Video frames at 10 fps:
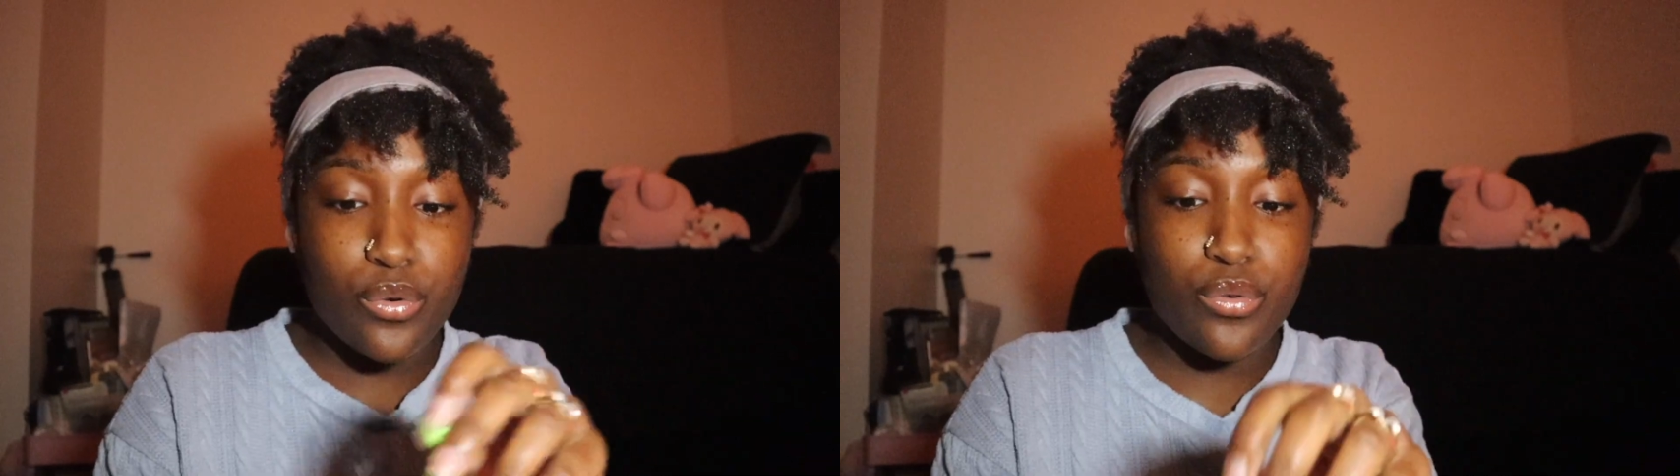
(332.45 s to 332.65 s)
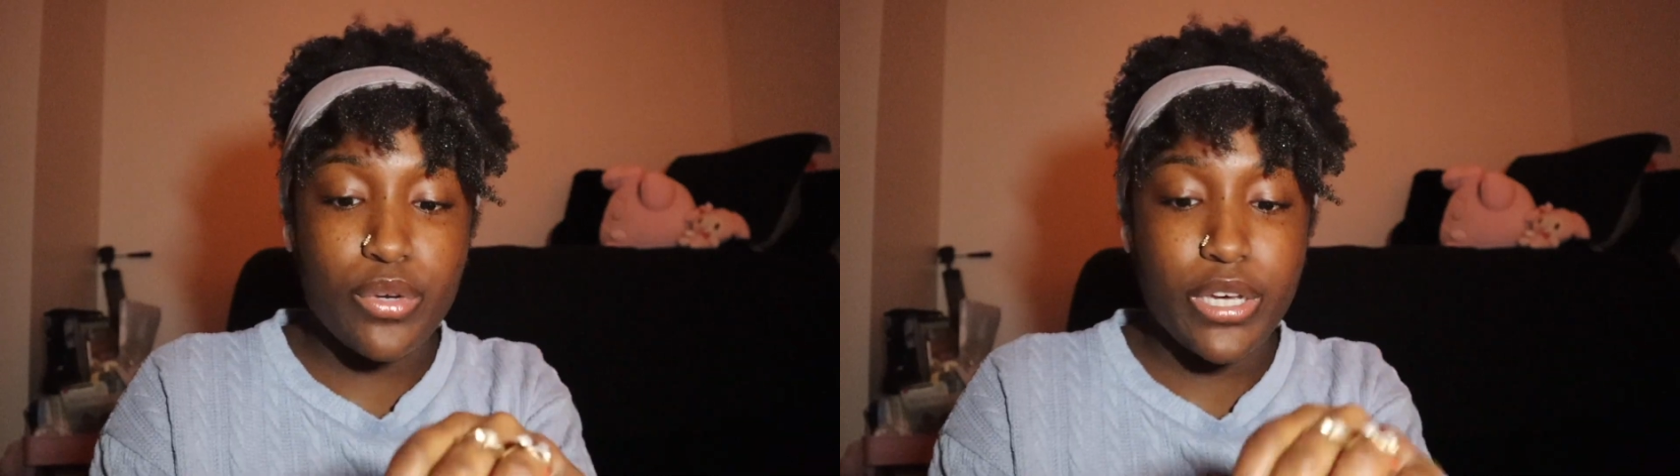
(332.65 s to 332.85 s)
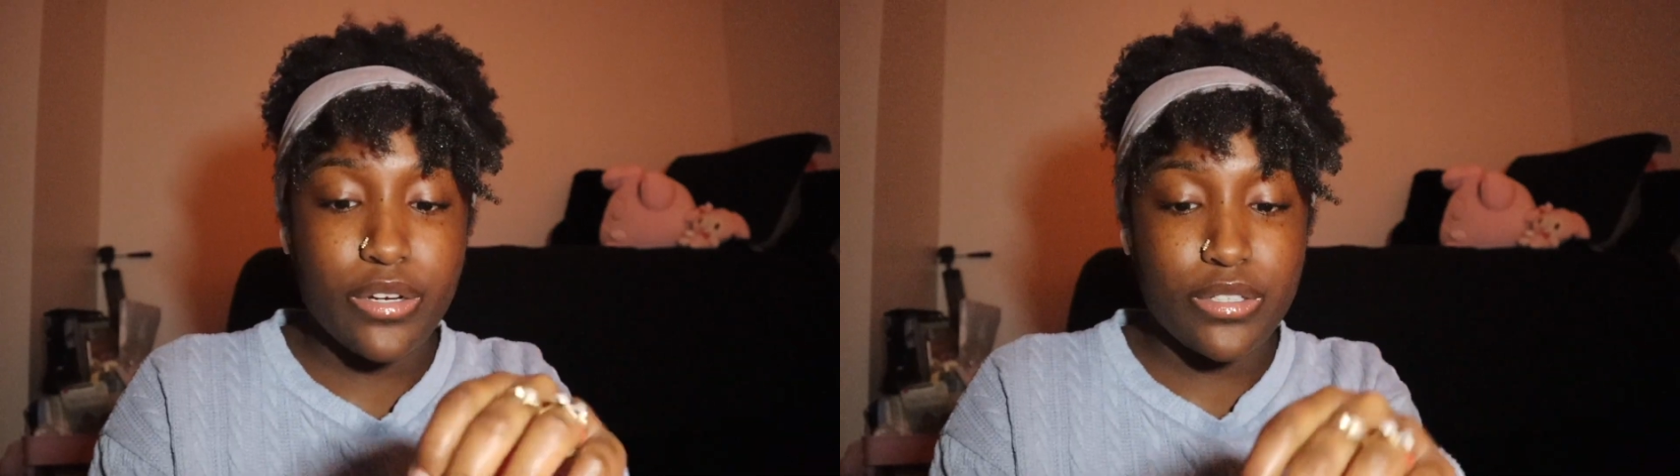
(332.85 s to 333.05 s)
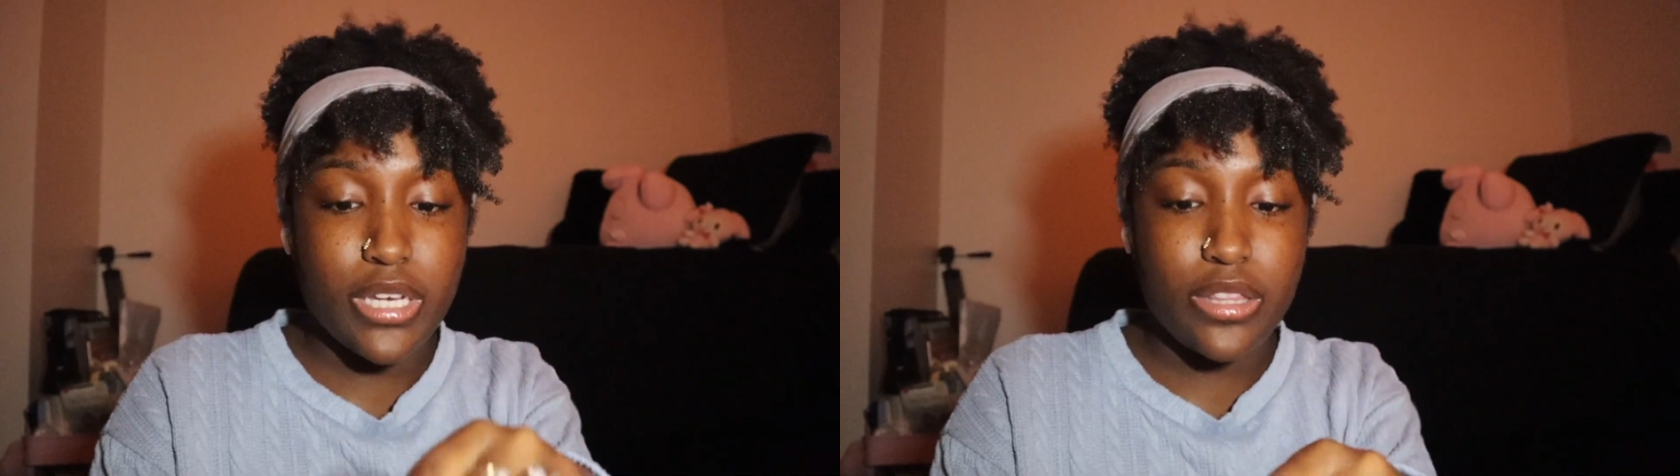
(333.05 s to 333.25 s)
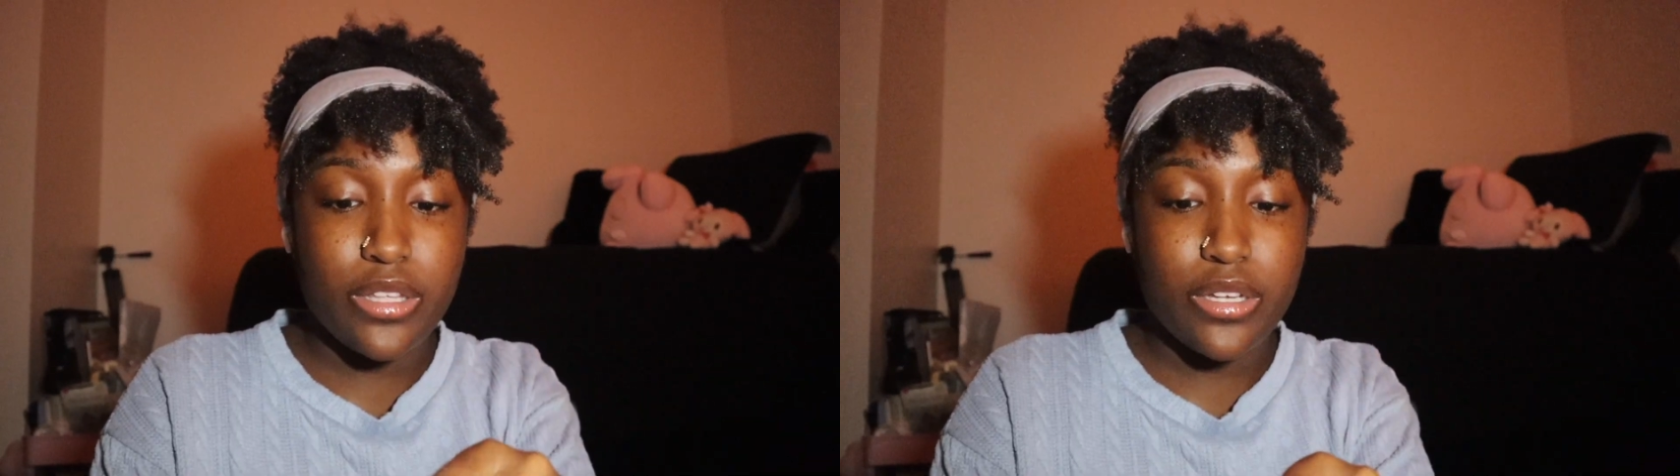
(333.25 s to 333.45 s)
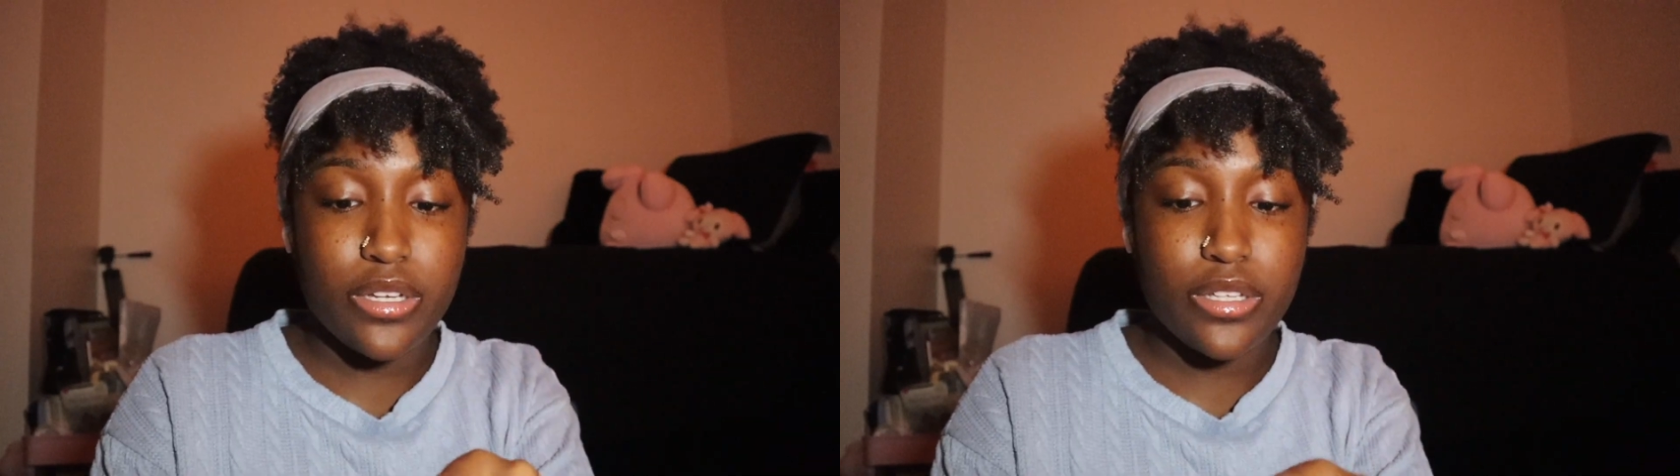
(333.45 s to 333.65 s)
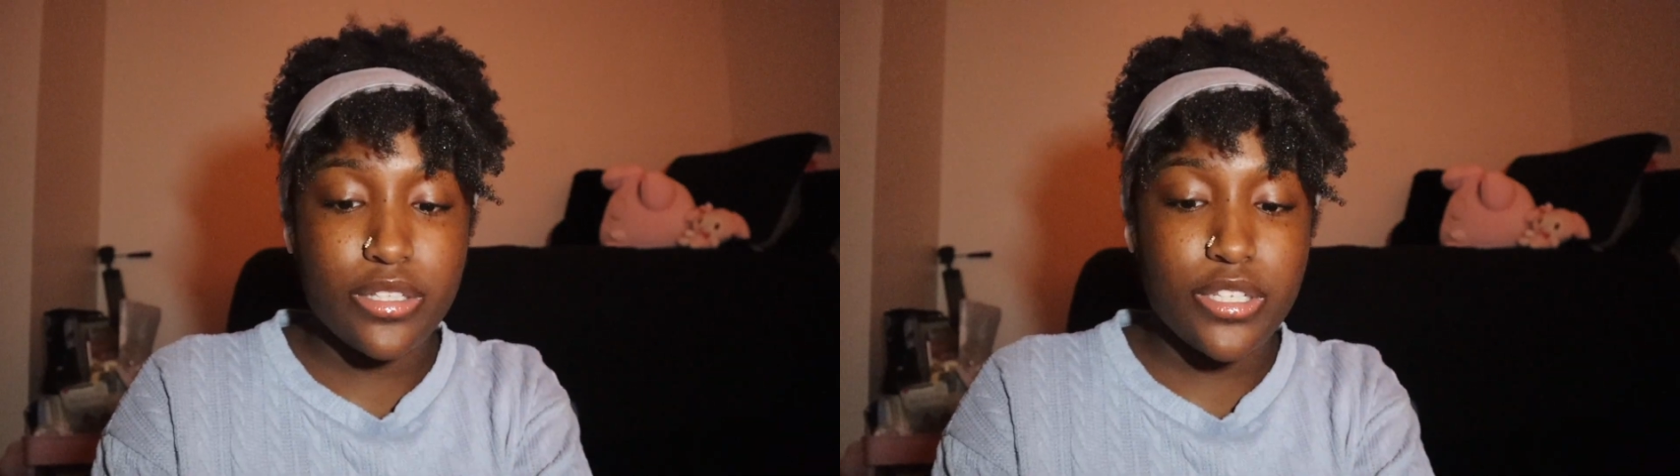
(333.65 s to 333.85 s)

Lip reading: Who cares? Like the